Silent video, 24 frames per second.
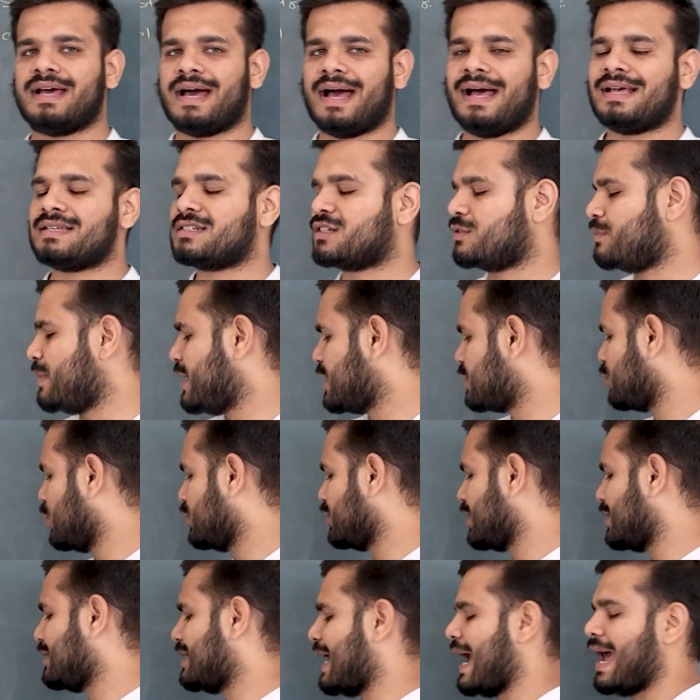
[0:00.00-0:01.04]
asked based
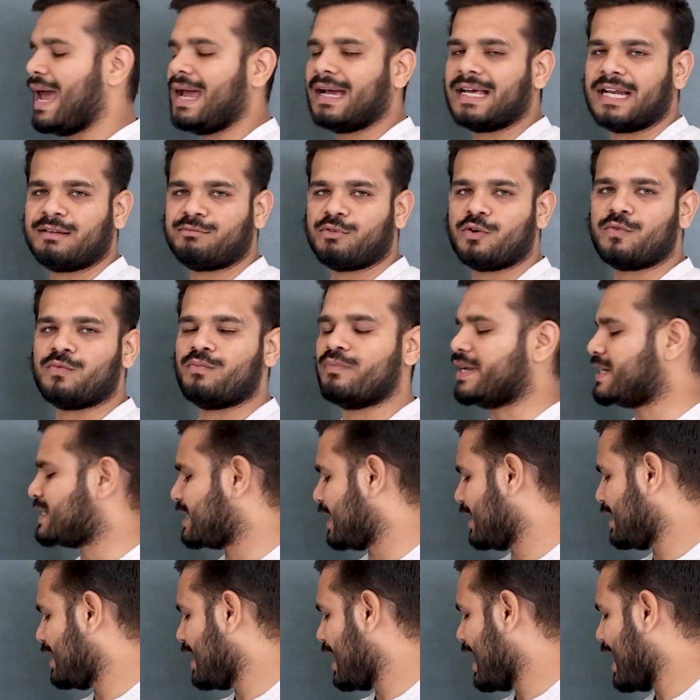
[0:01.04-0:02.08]
on the diagram of
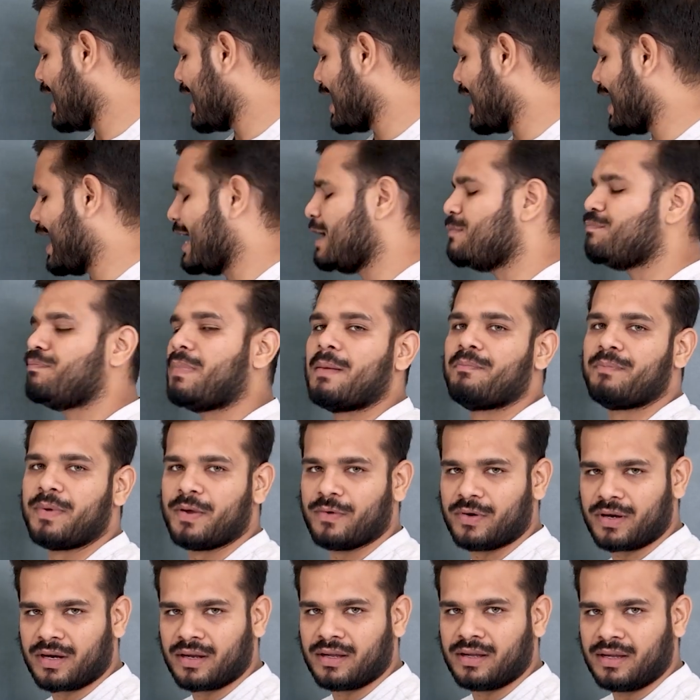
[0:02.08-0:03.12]
Michelia and
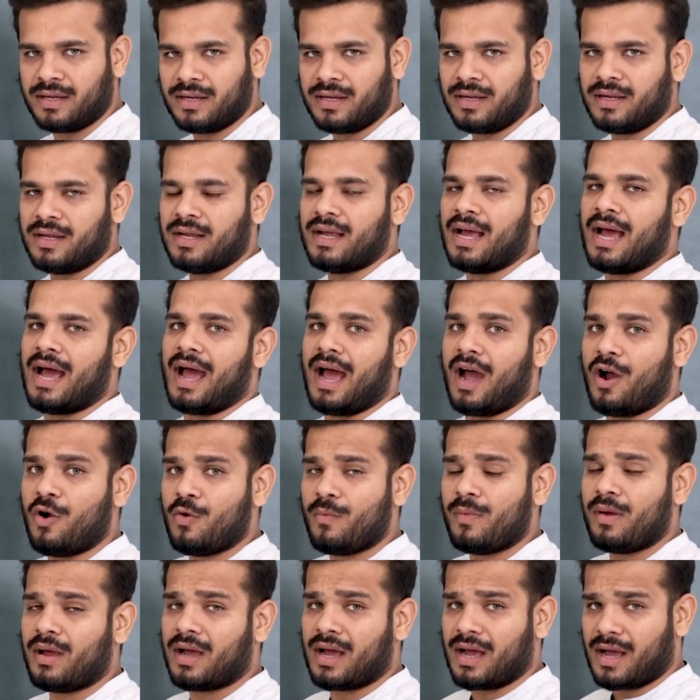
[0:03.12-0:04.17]
papaver.
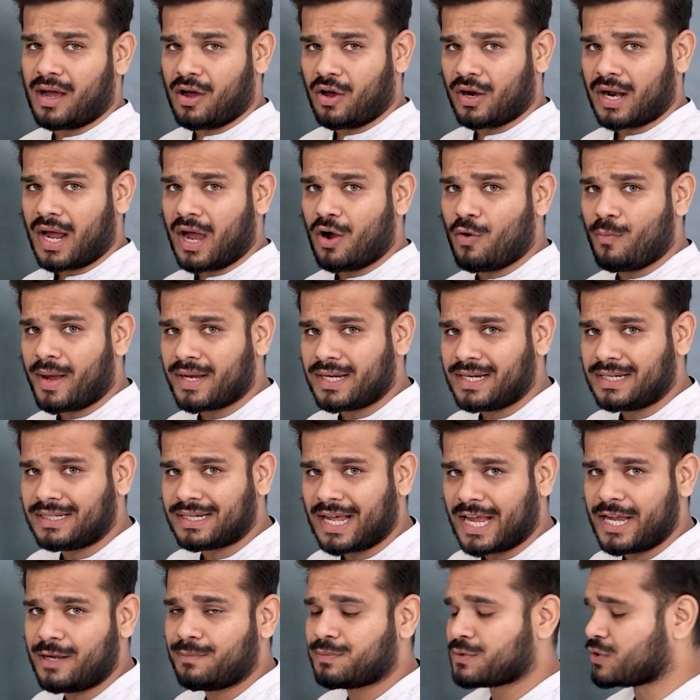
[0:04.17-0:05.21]
How many
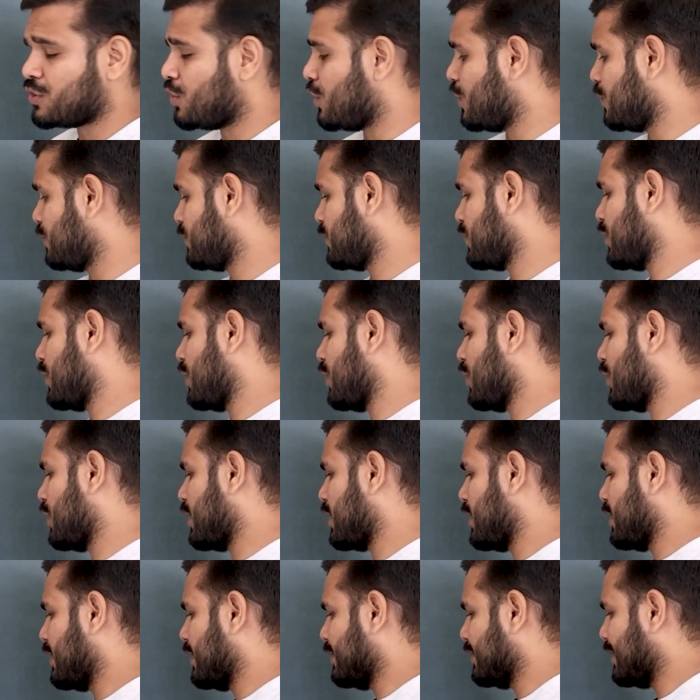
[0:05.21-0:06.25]
types of
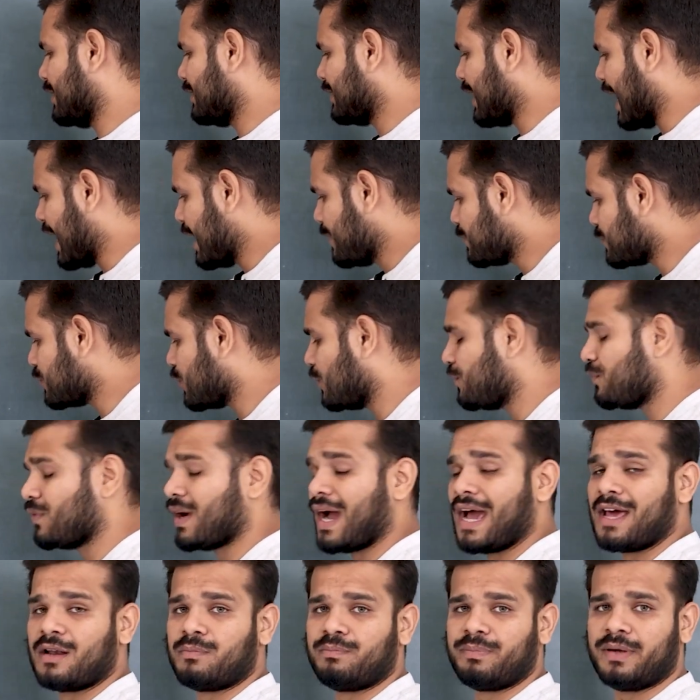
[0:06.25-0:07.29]
or the types of
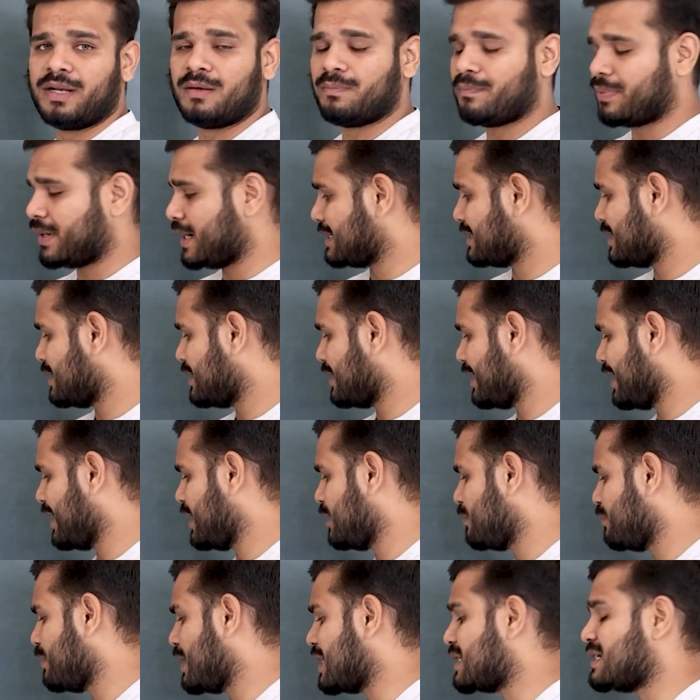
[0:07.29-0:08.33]
carpel present
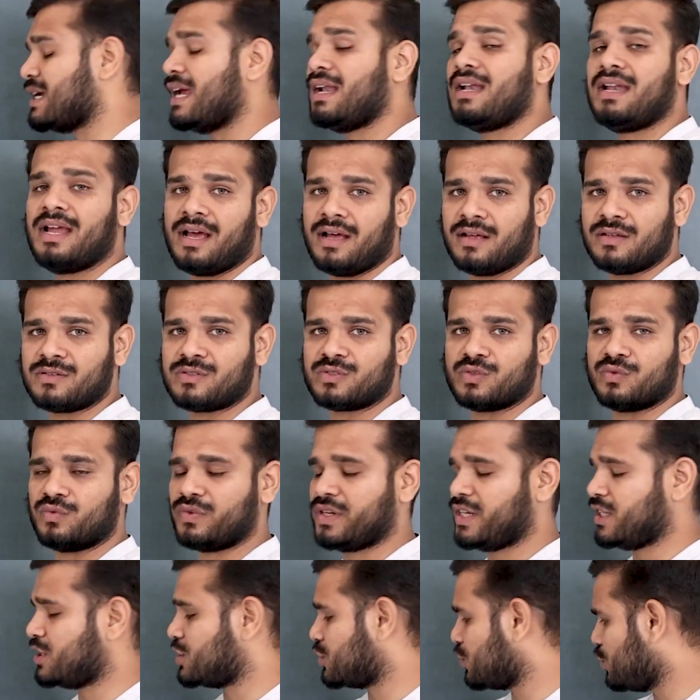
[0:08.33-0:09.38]
in Michelia? So
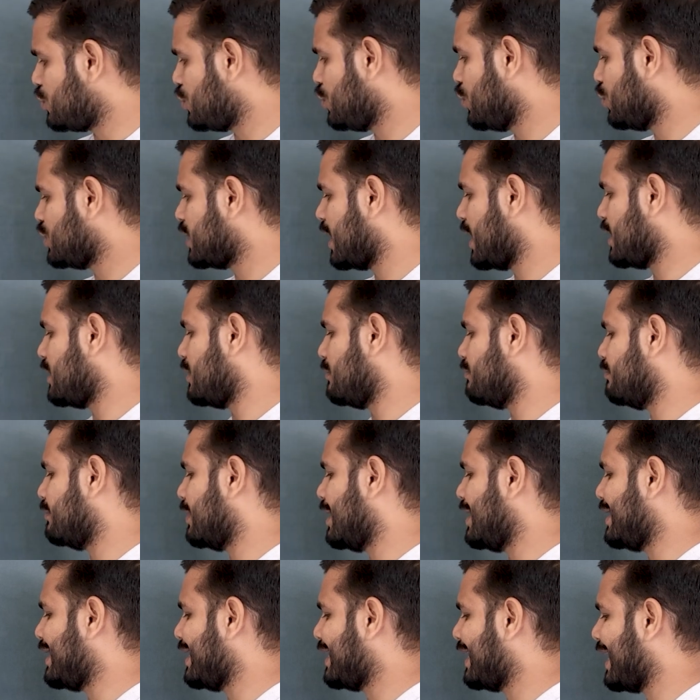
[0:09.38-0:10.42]
we should know that
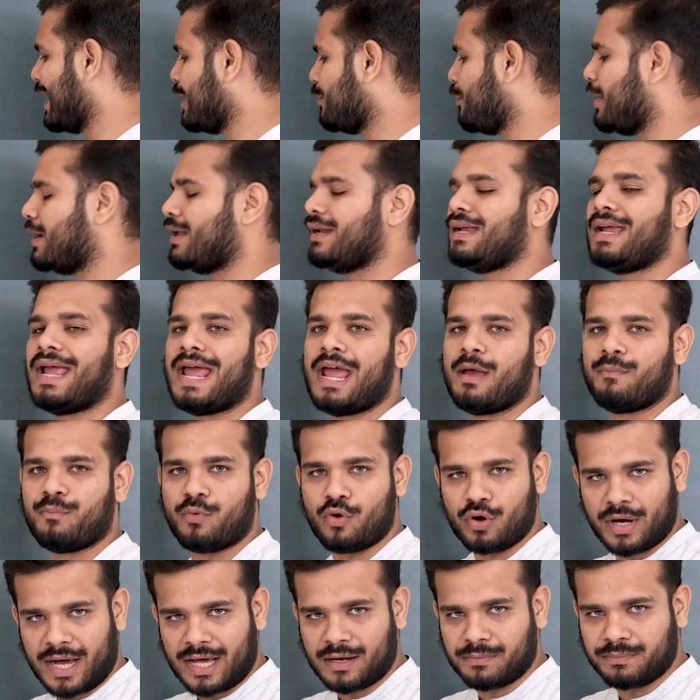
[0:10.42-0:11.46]
multicarpellary
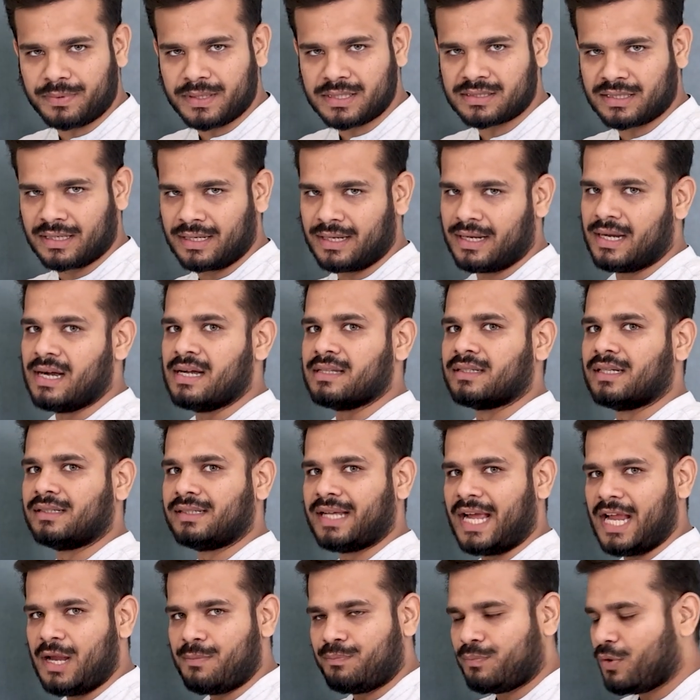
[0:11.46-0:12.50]
apocarpus, the
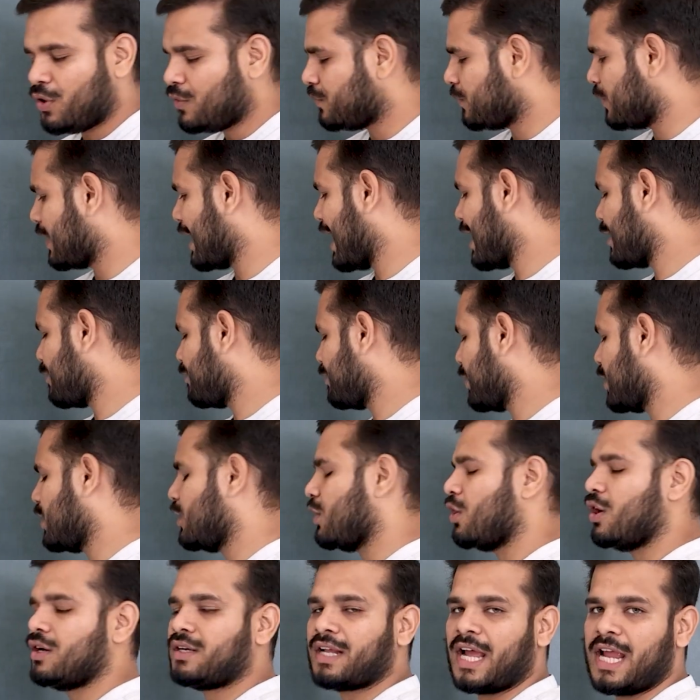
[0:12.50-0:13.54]
type of carpel
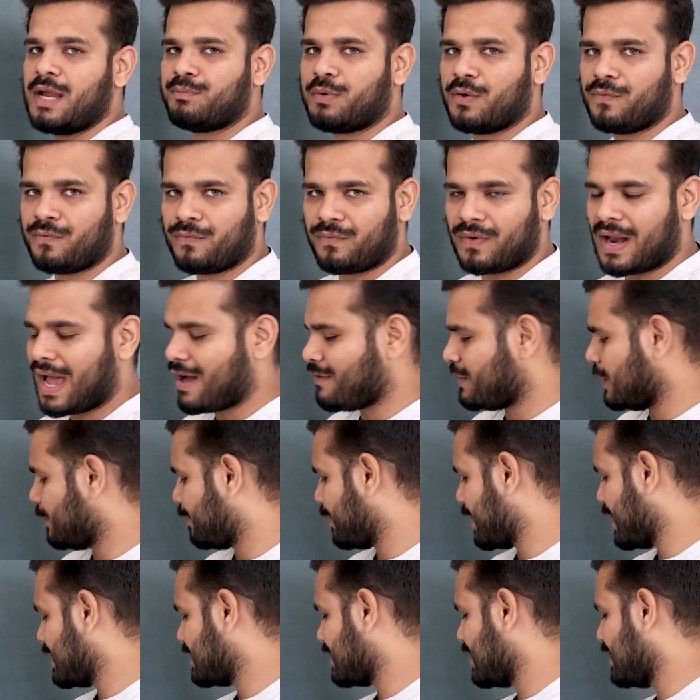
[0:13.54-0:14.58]
or type of flower
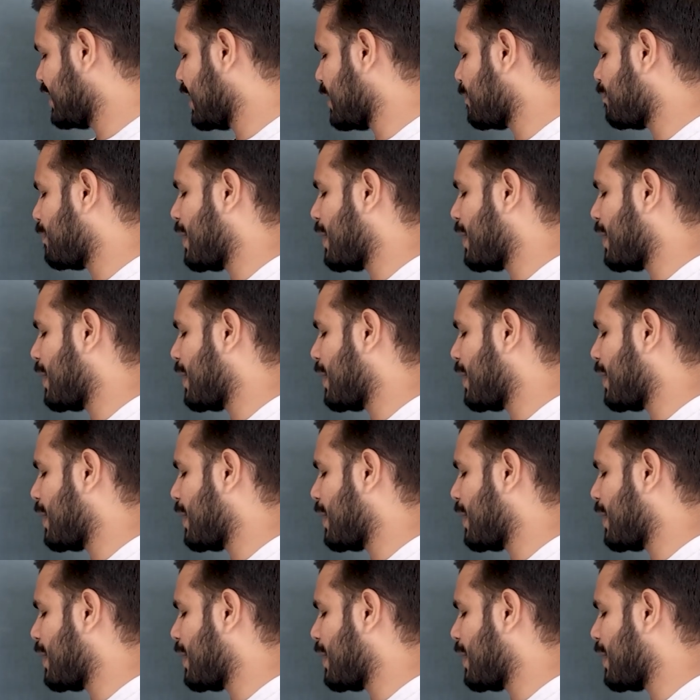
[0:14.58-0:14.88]
present in